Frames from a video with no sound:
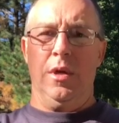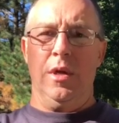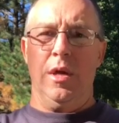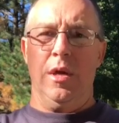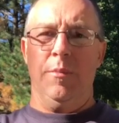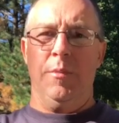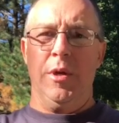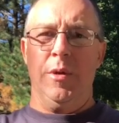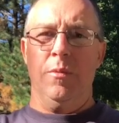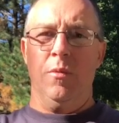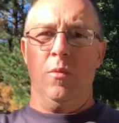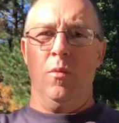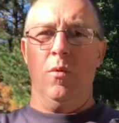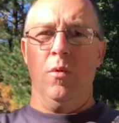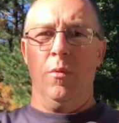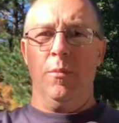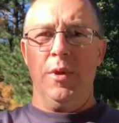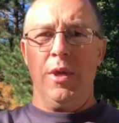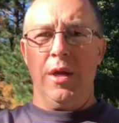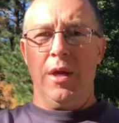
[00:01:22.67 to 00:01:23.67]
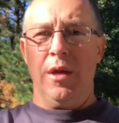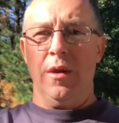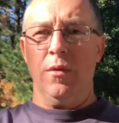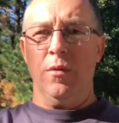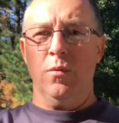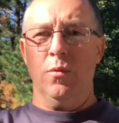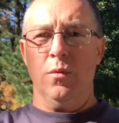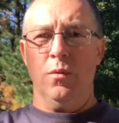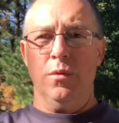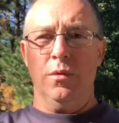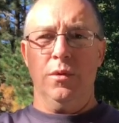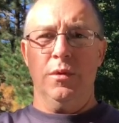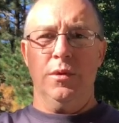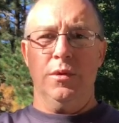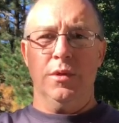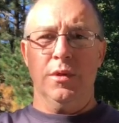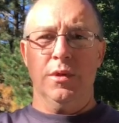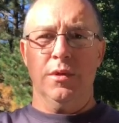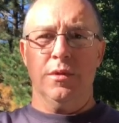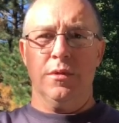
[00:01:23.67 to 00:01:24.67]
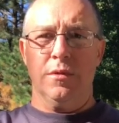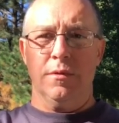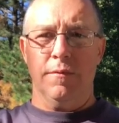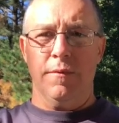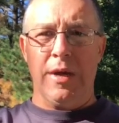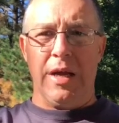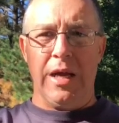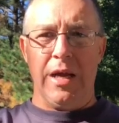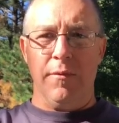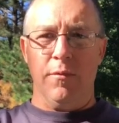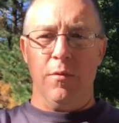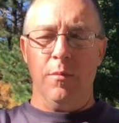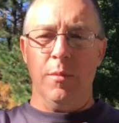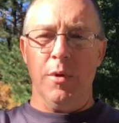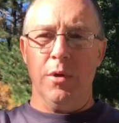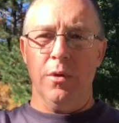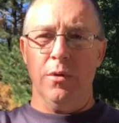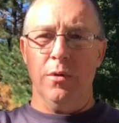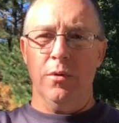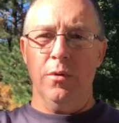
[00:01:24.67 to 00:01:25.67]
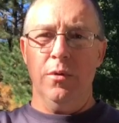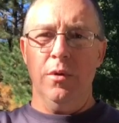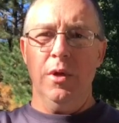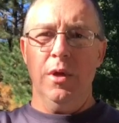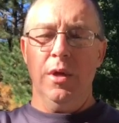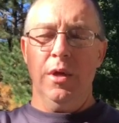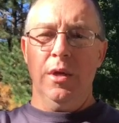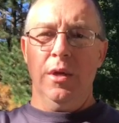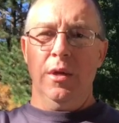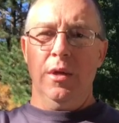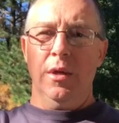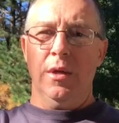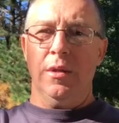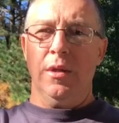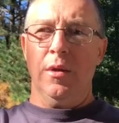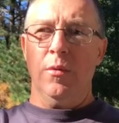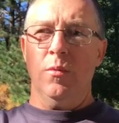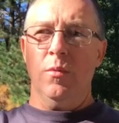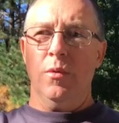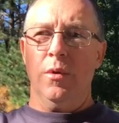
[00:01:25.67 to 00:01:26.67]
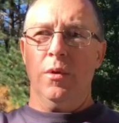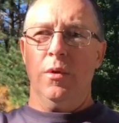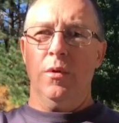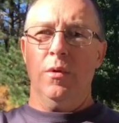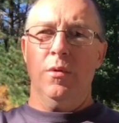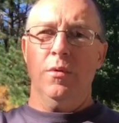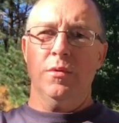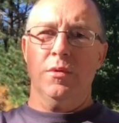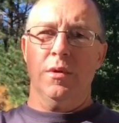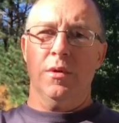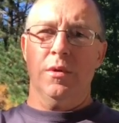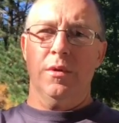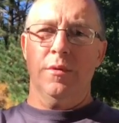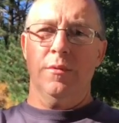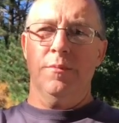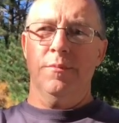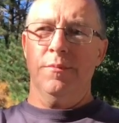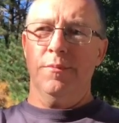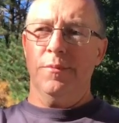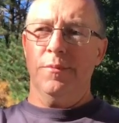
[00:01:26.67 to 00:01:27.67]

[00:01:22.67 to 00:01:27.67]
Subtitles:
lot of people want to be out in the woods in survival mode, and they want to use their